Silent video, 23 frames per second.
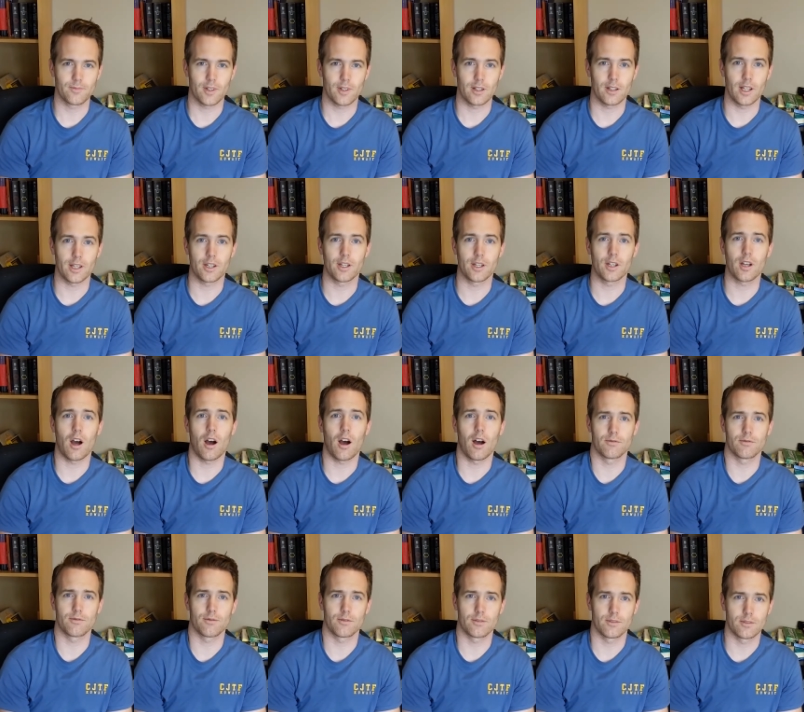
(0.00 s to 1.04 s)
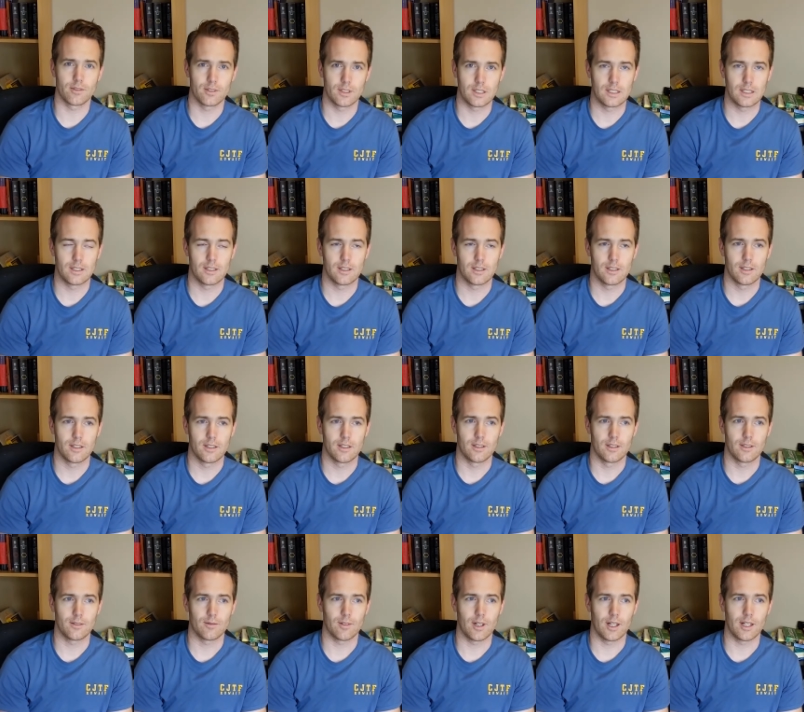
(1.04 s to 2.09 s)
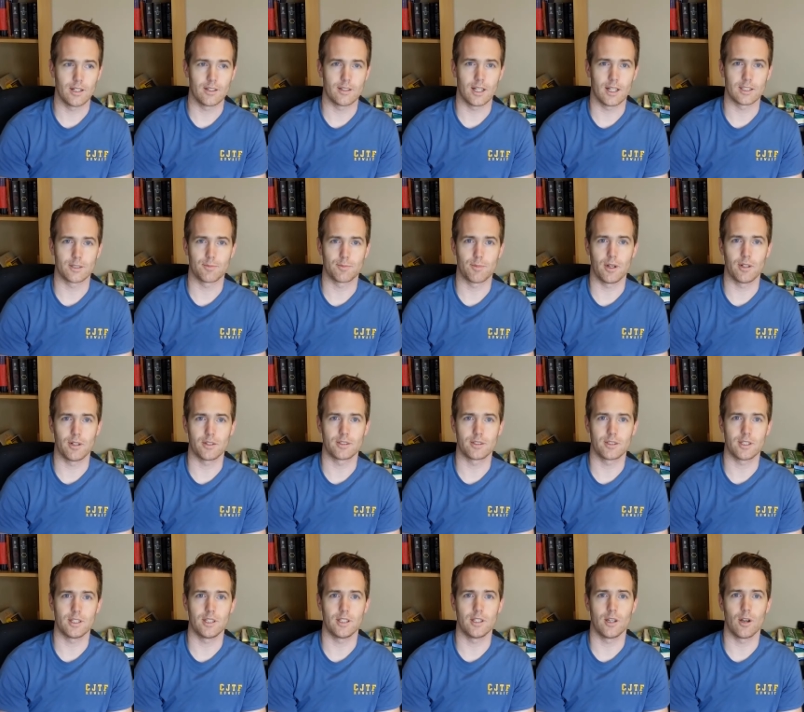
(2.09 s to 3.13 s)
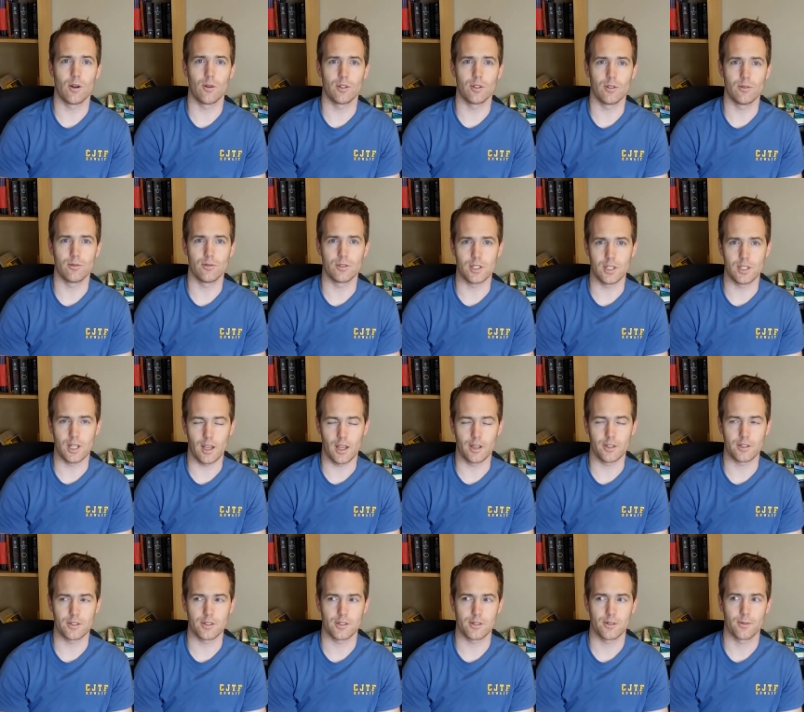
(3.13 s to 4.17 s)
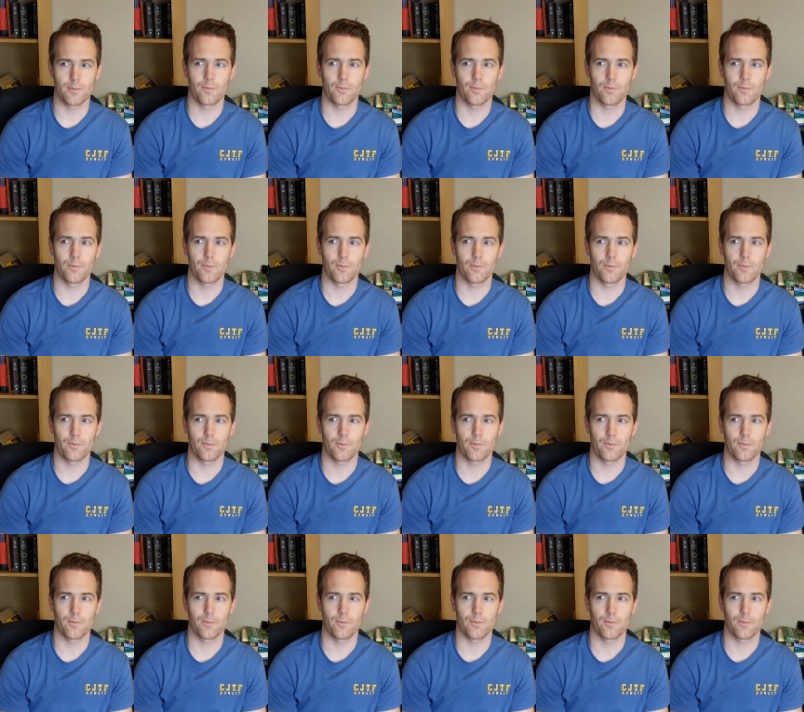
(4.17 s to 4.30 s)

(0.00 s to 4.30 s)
Like cough, right? That's spelled C-O-U-G-H.